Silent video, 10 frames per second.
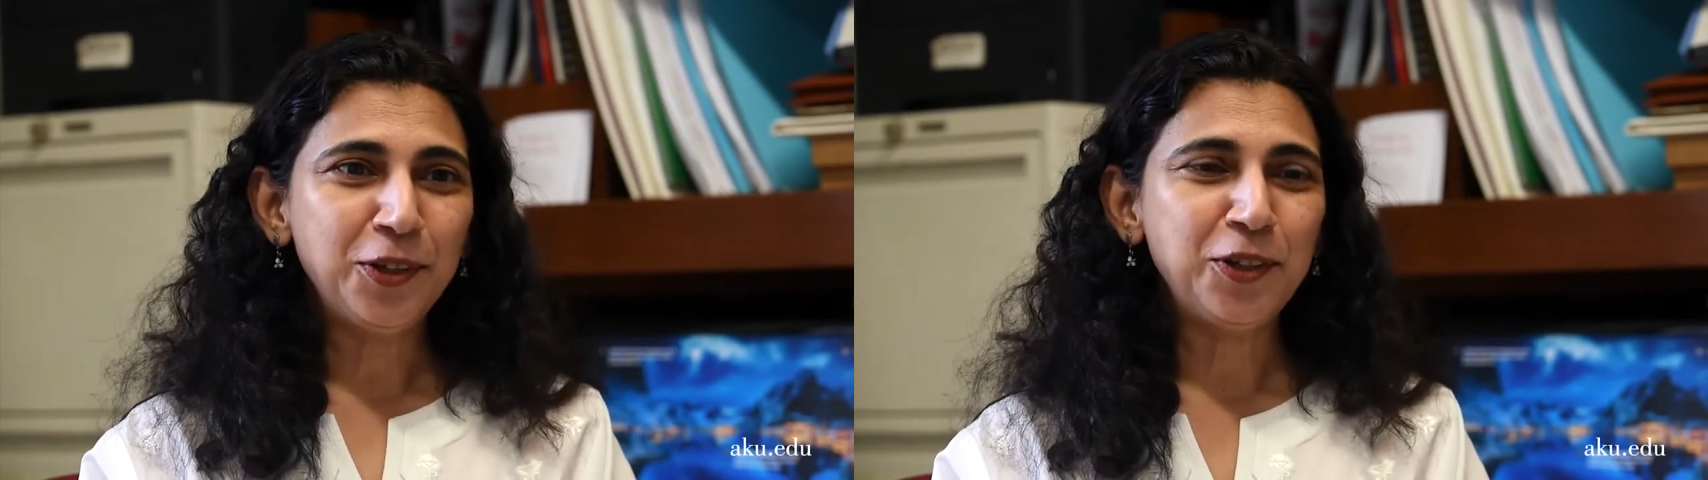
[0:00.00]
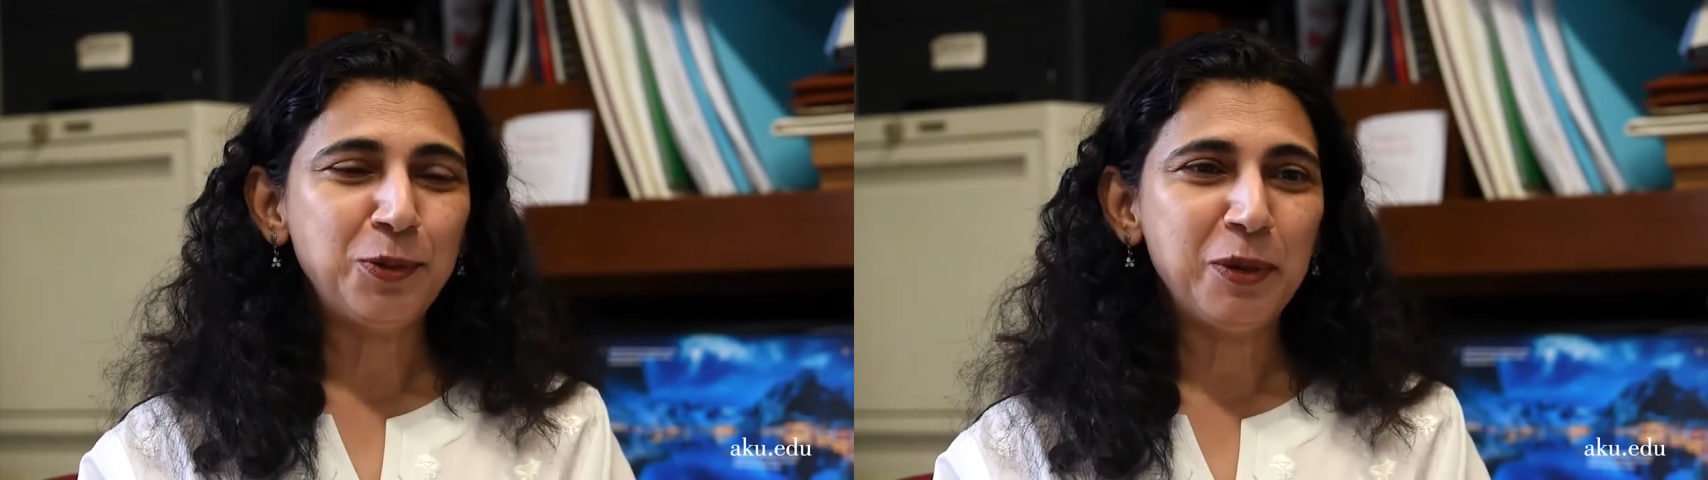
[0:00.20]

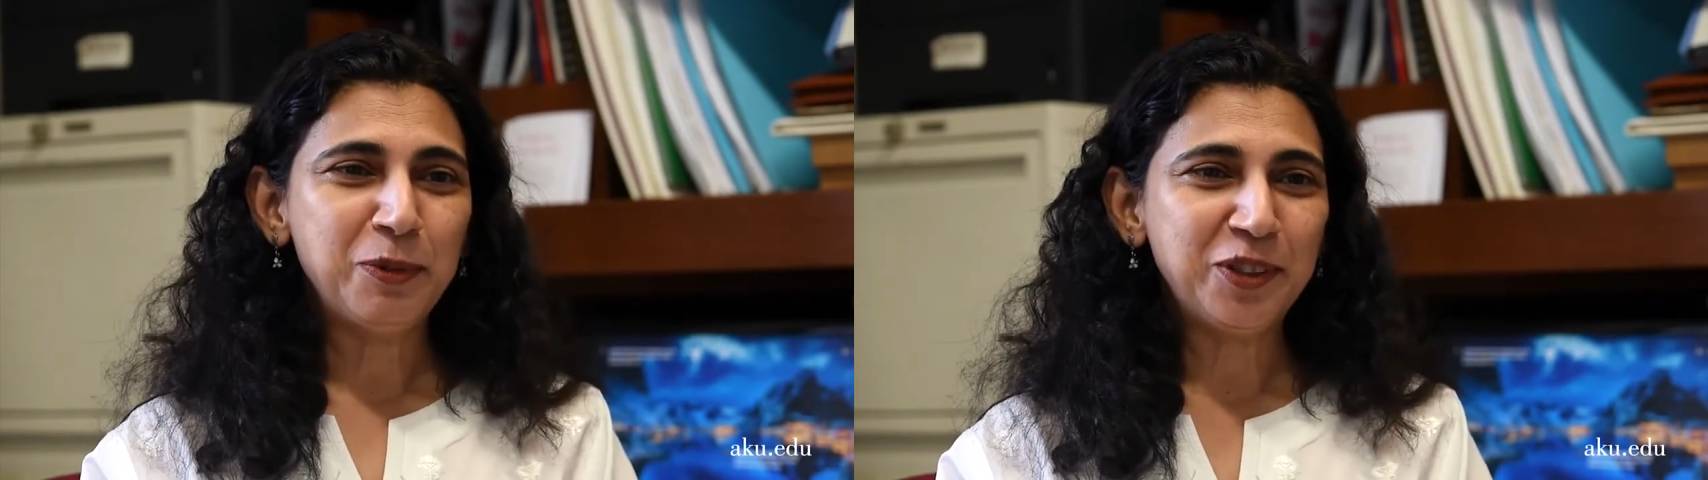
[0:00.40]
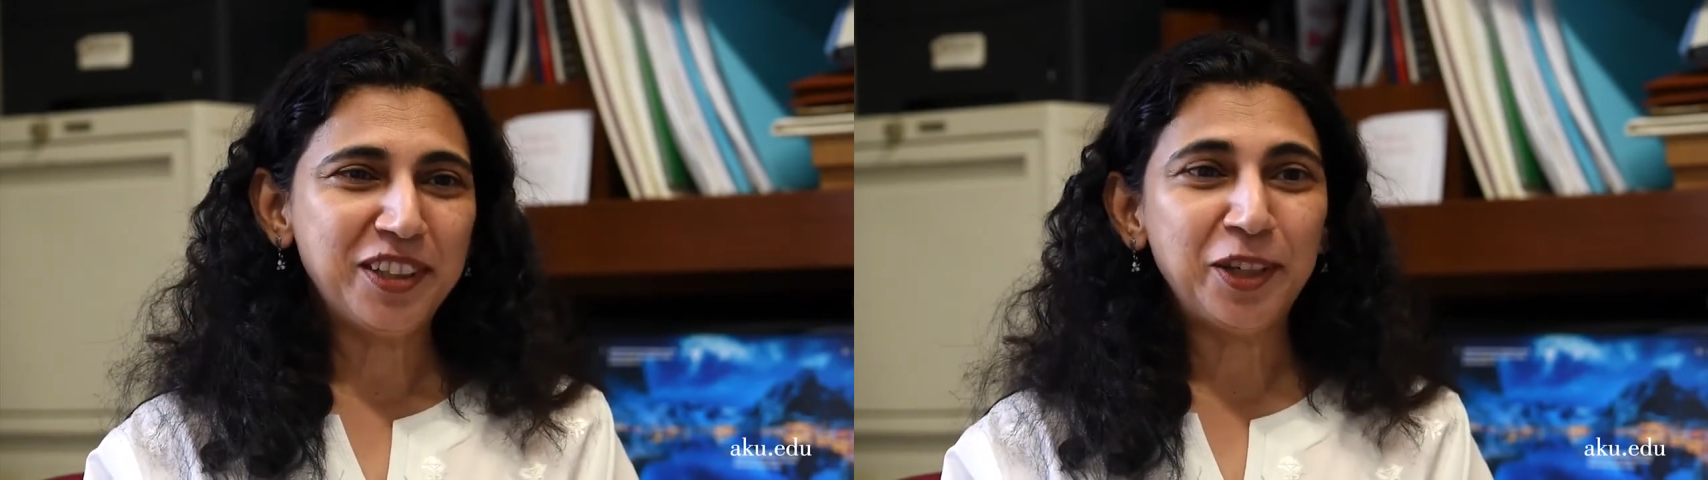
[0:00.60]
you need to be
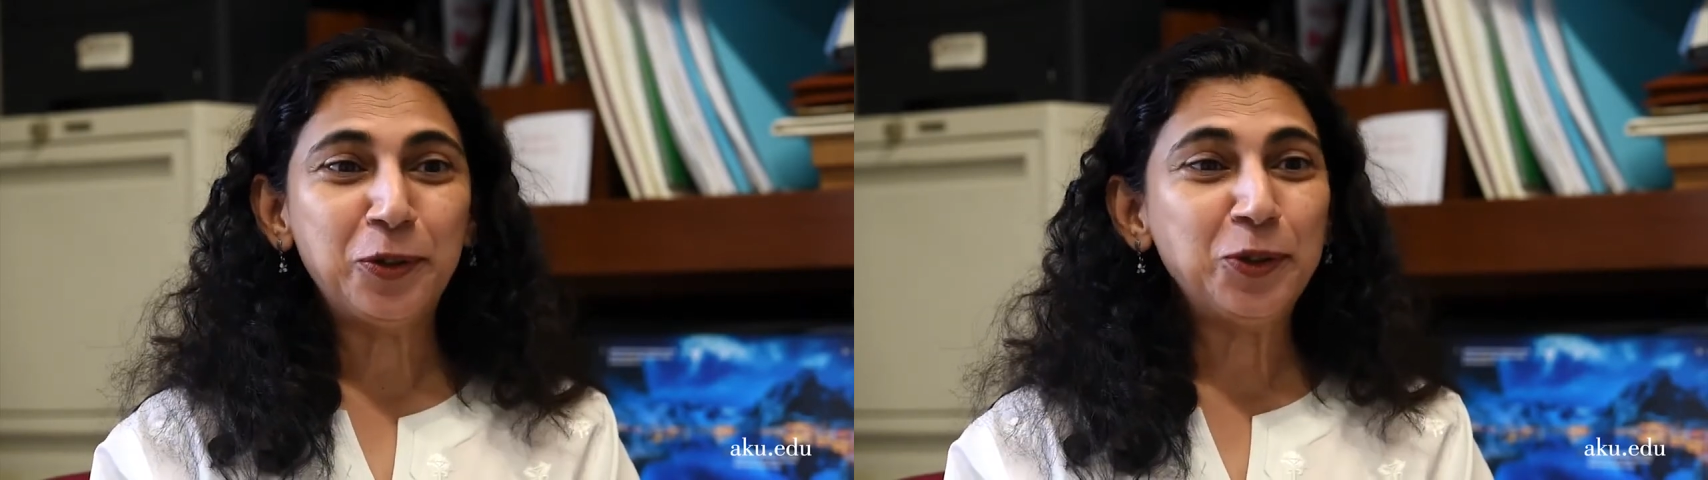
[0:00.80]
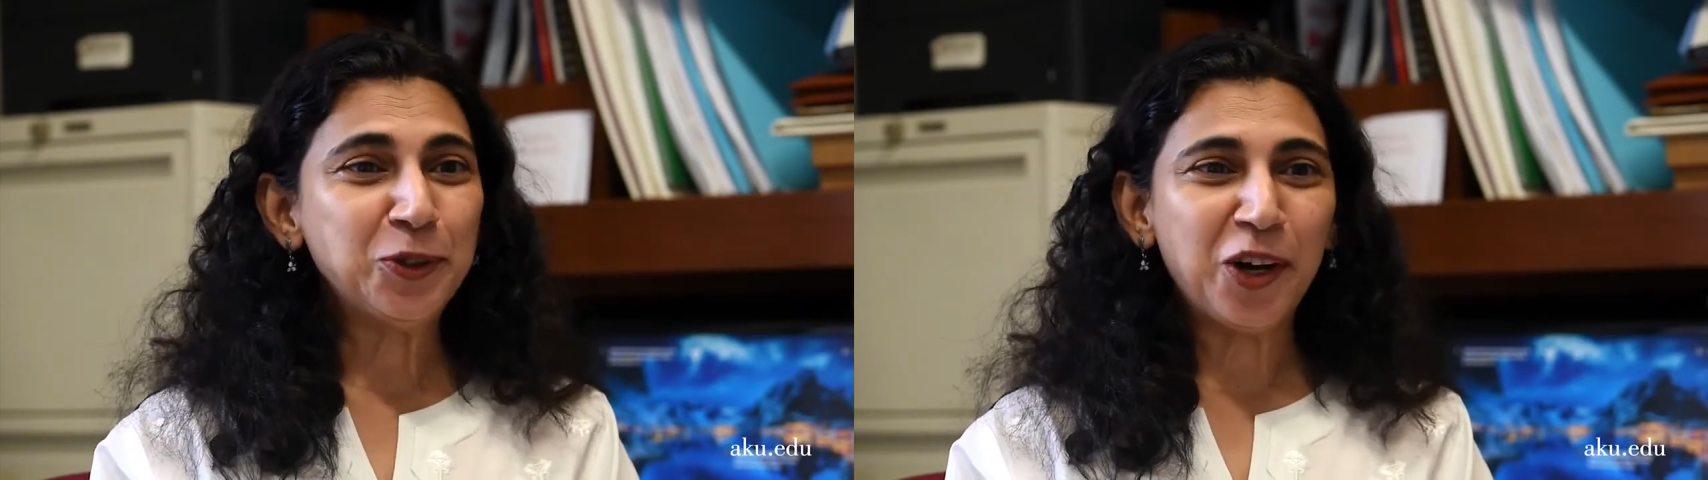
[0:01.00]
able to say
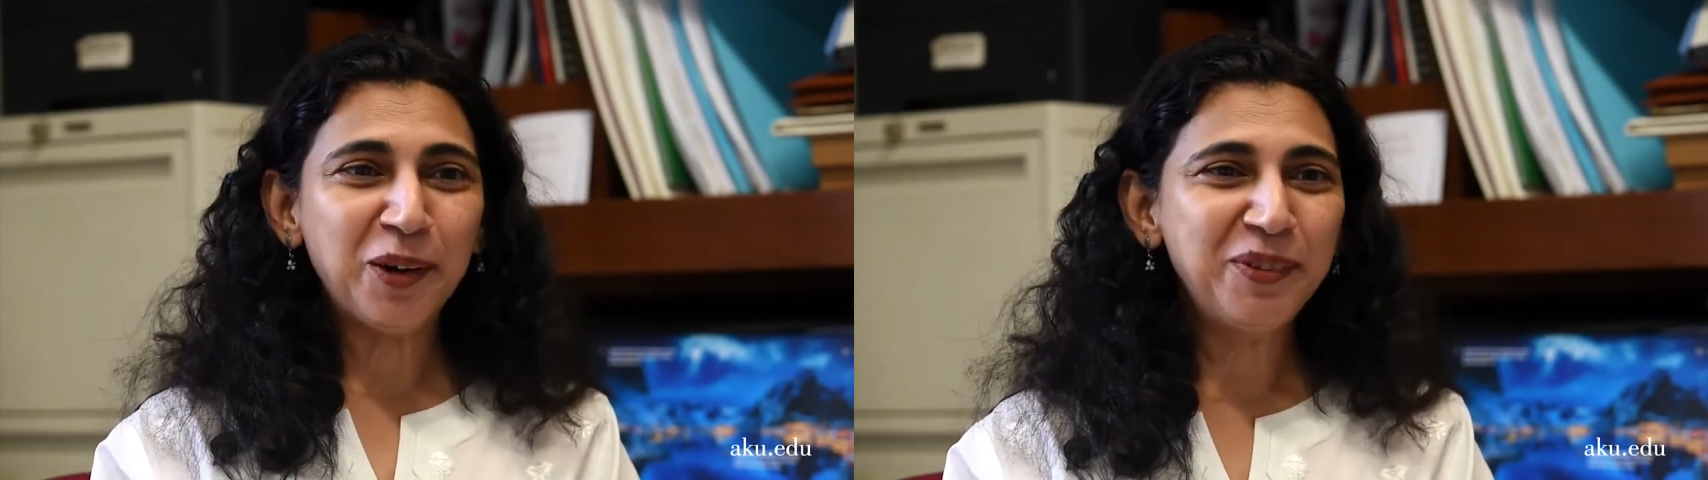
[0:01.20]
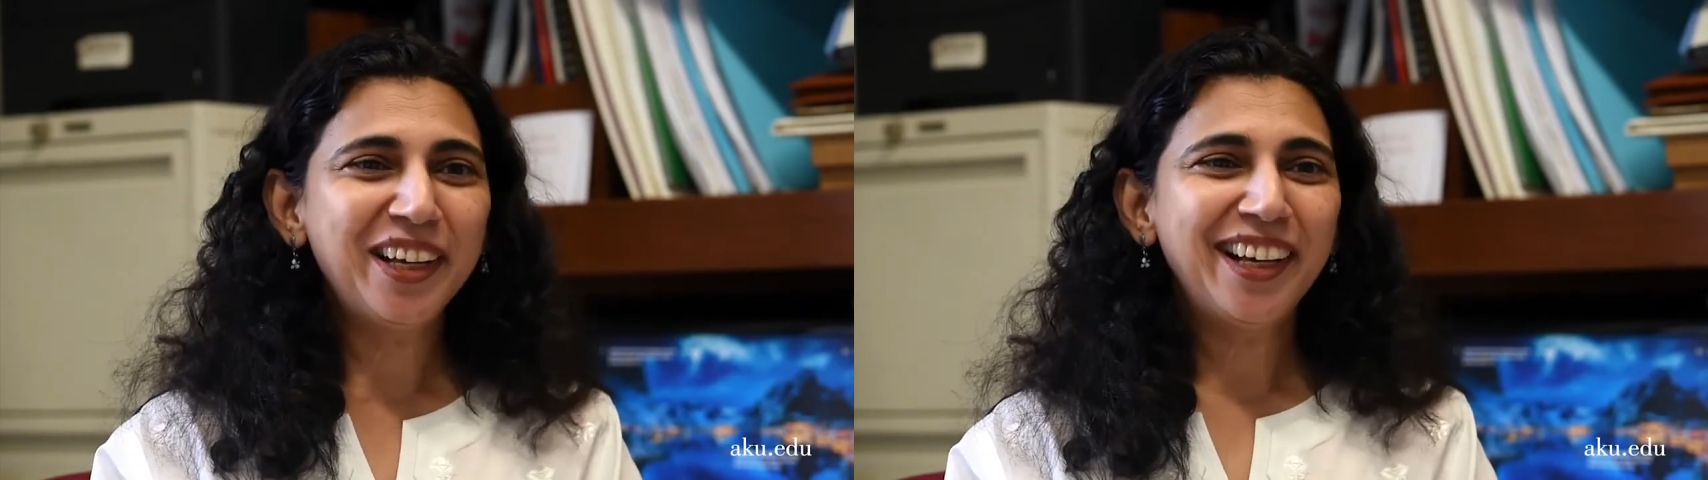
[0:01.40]
good
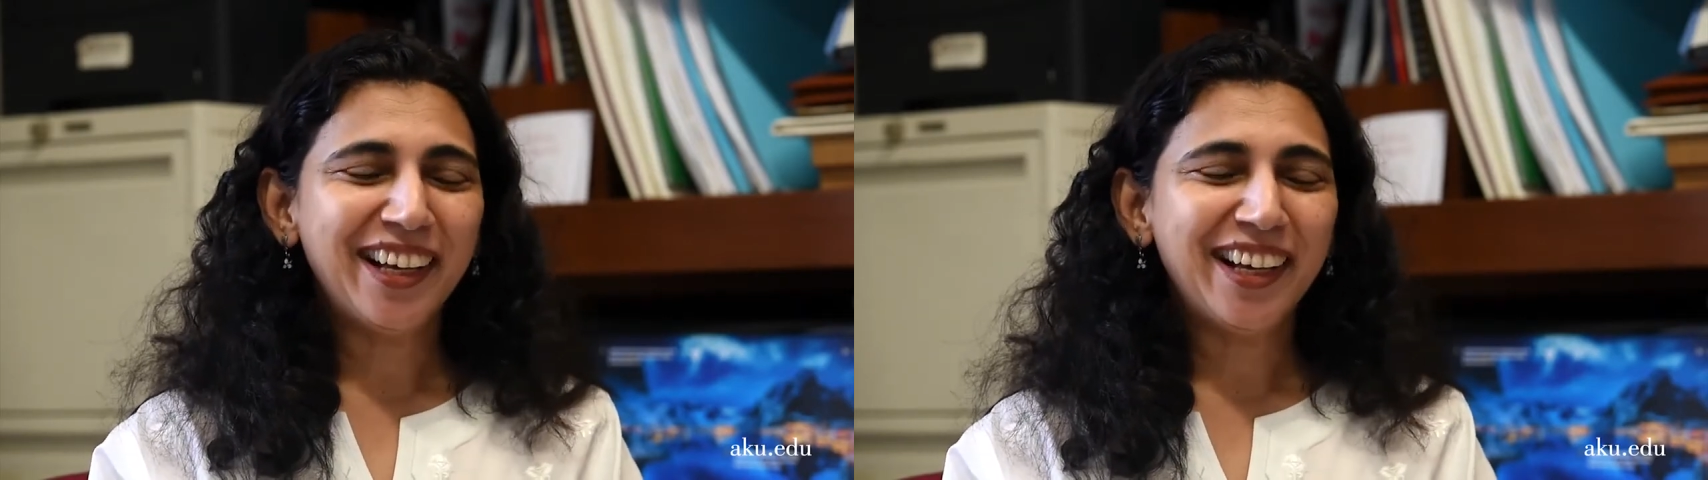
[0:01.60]
job.